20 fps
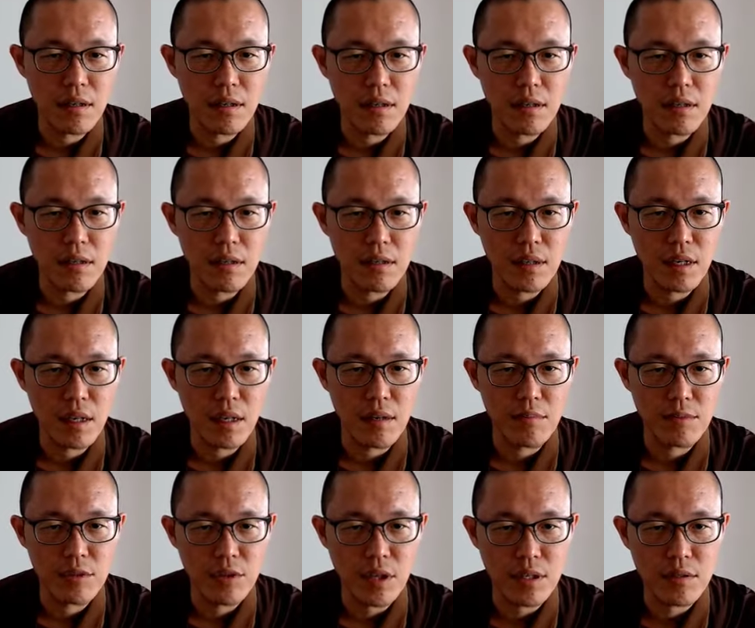Yeah, I'm
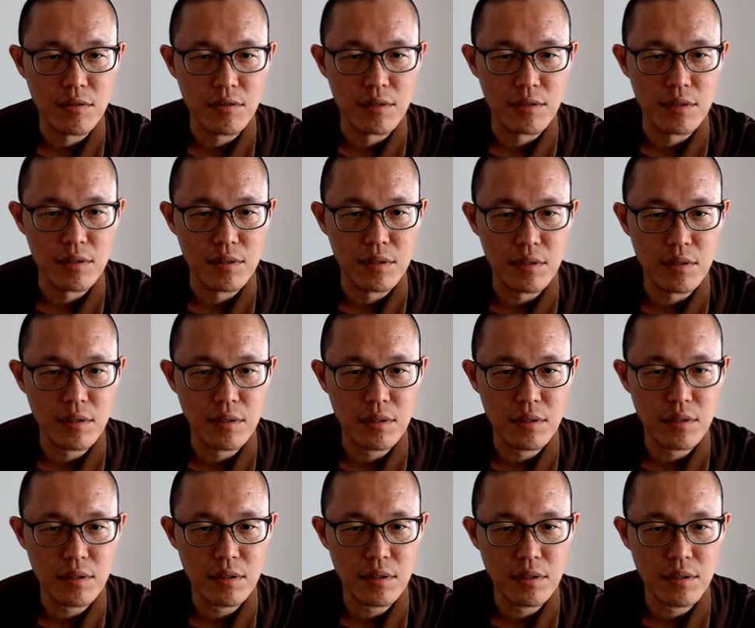trying to see
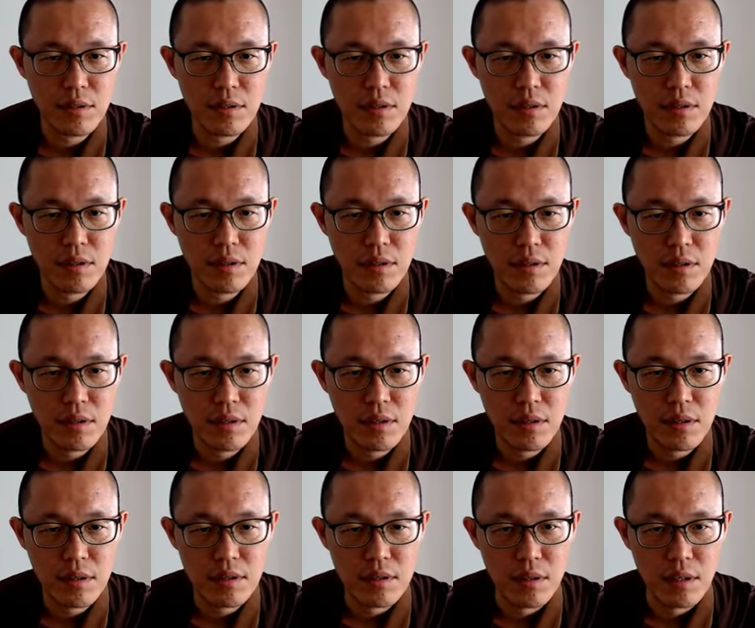
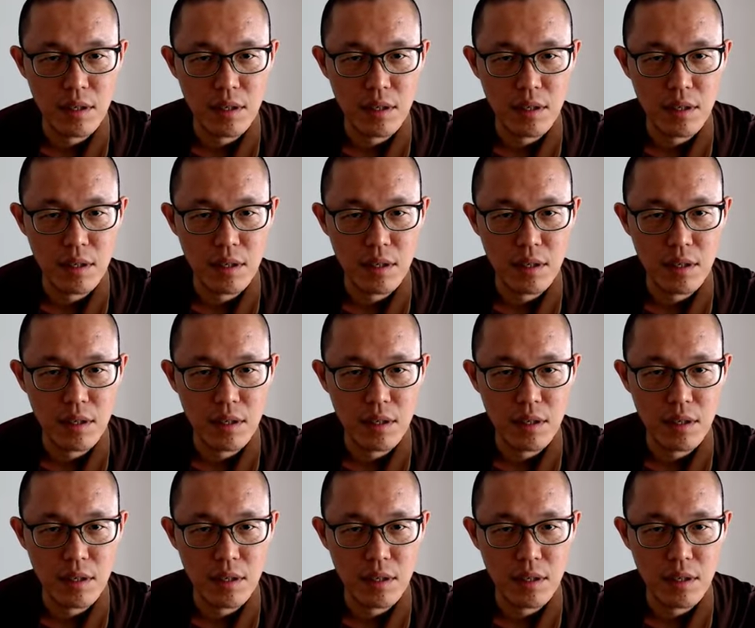the